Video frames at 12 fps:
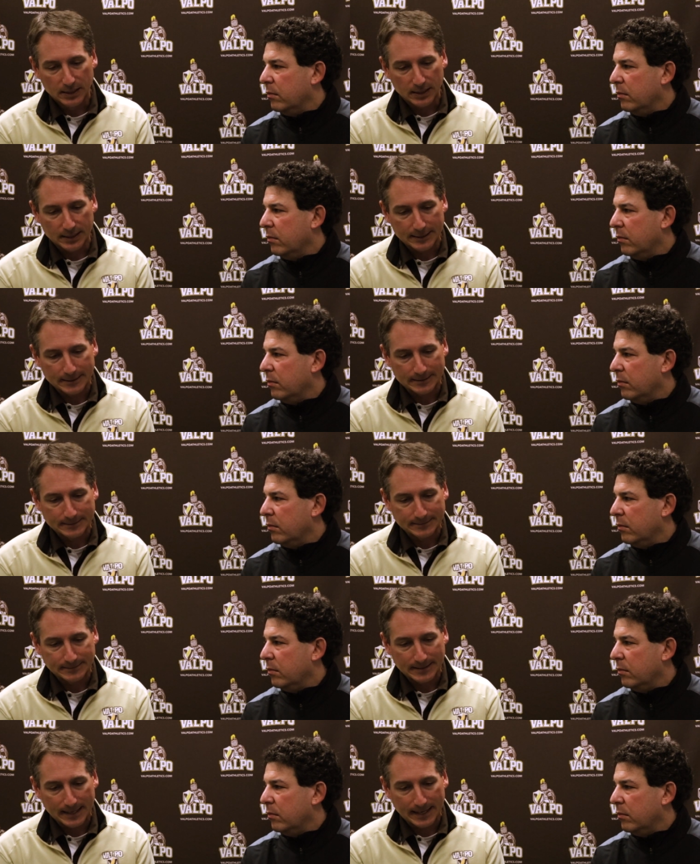
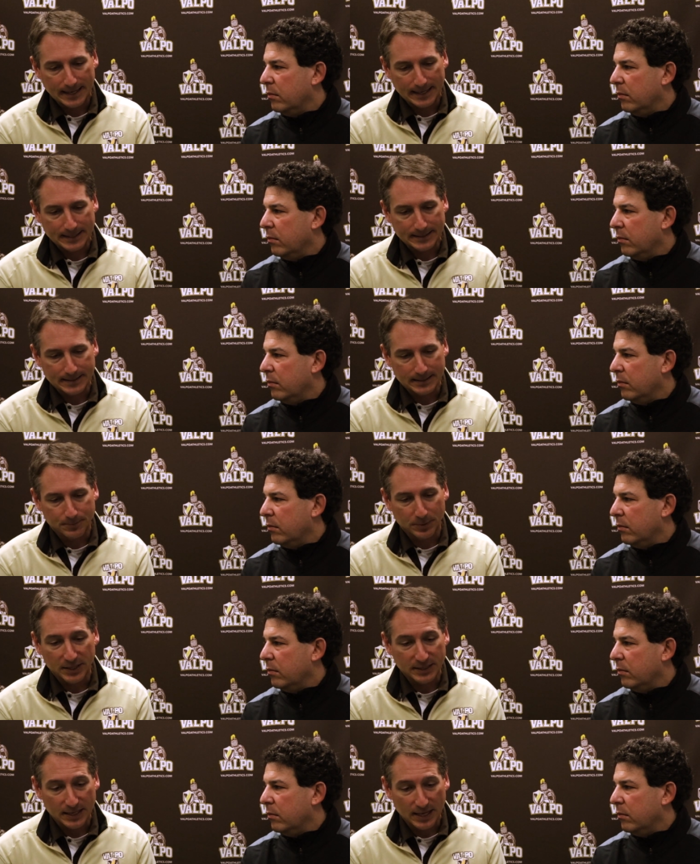Speaker 1: Uh, and uh,
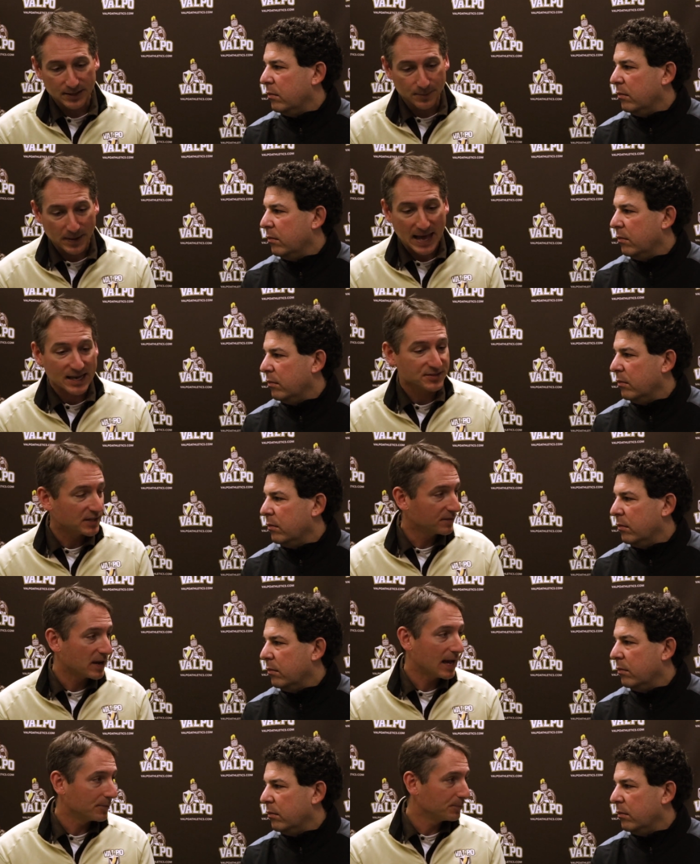but in, in, the past,
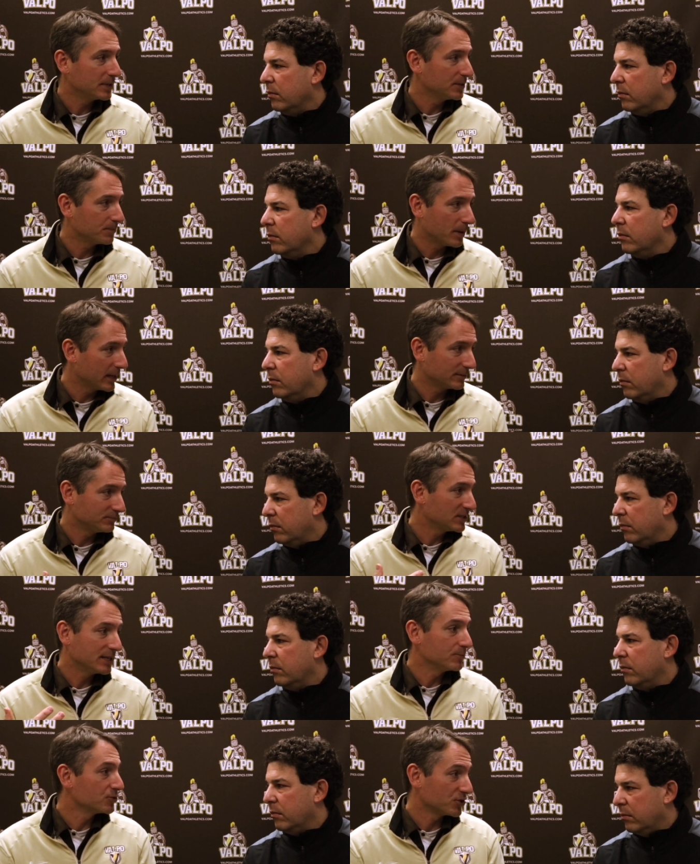they've gotten beat by
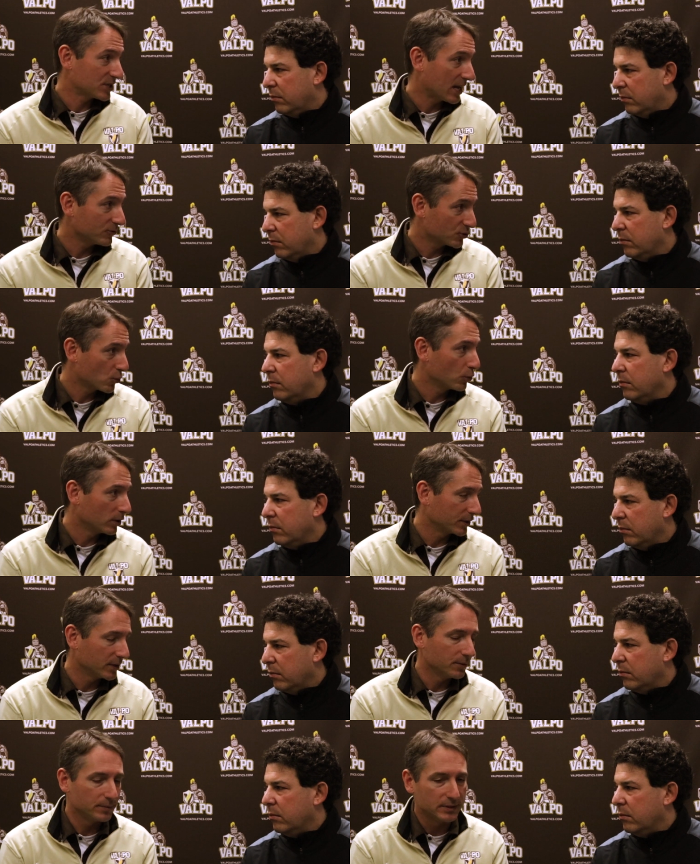teams just
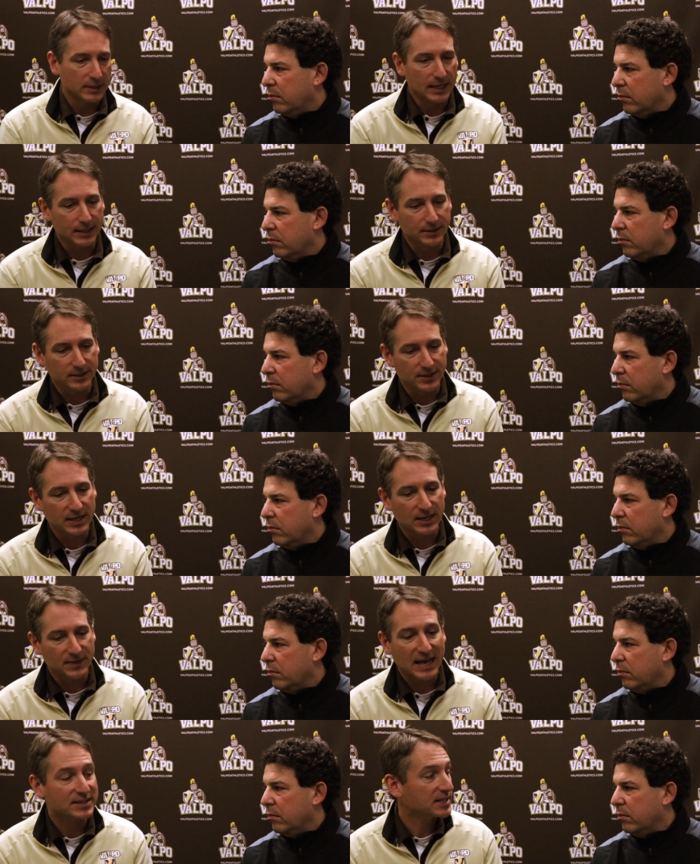outscoring them, and, and
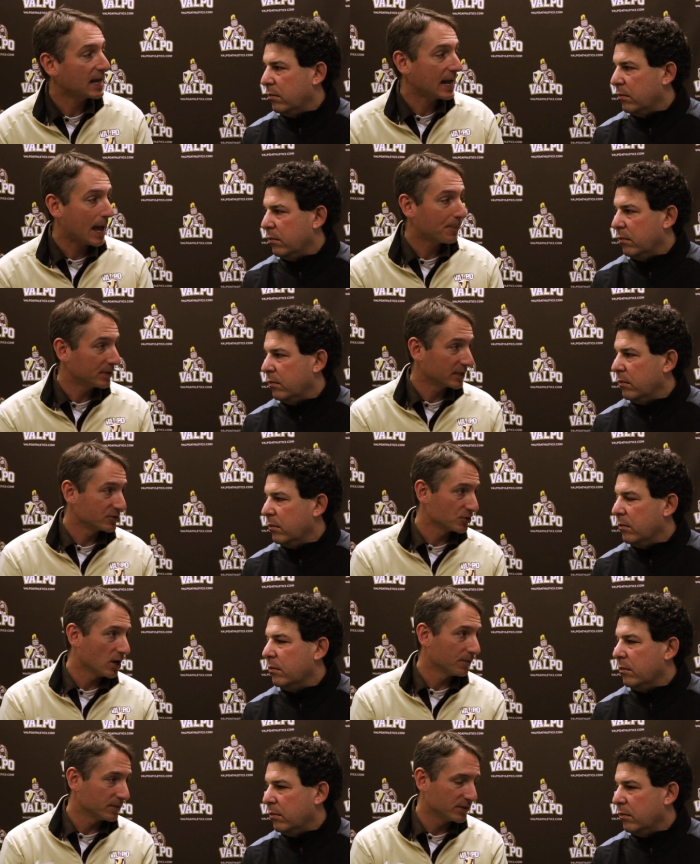that, that's not happening as
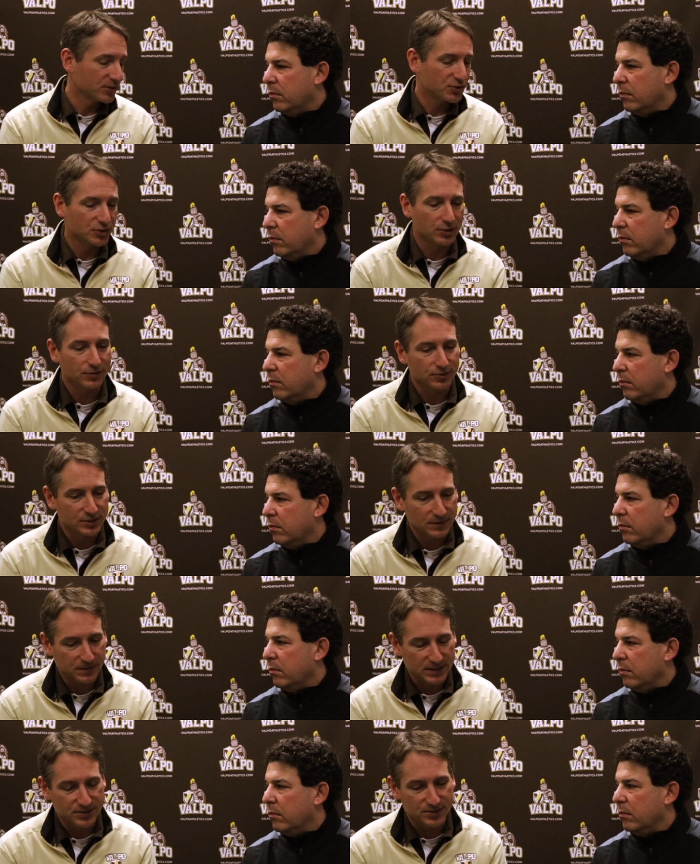often this year. Their
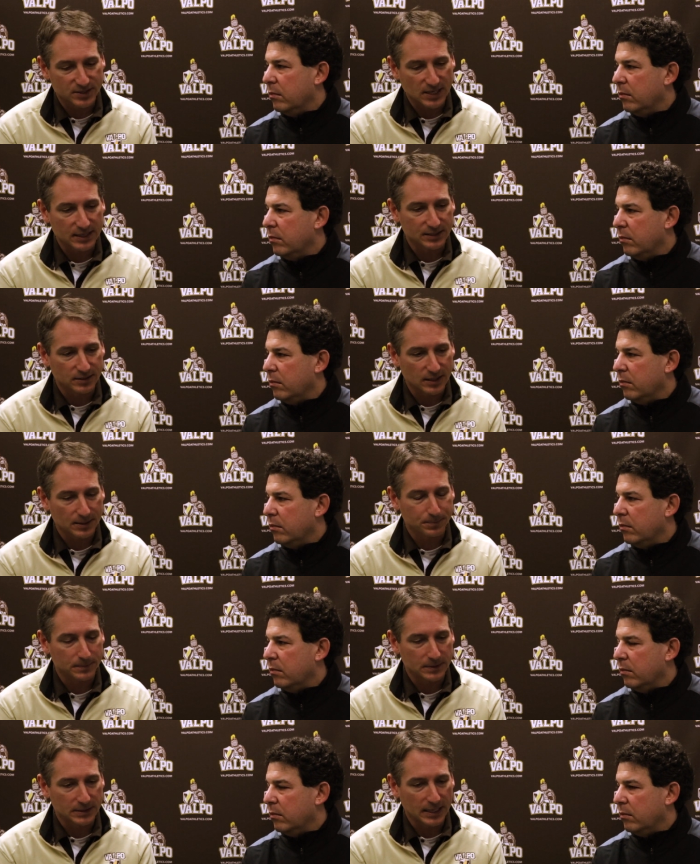defense is tightened
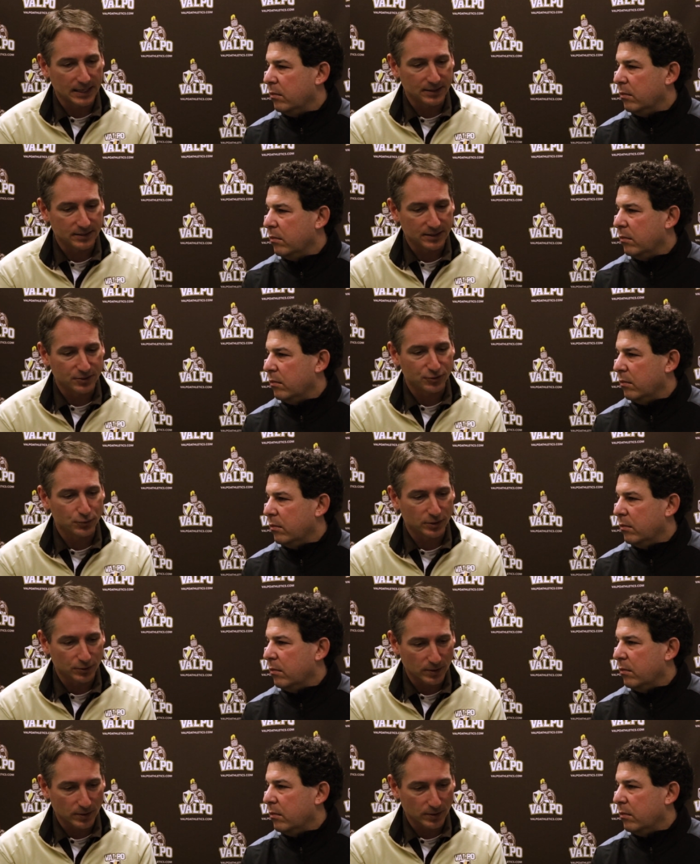up, and, and they're doing a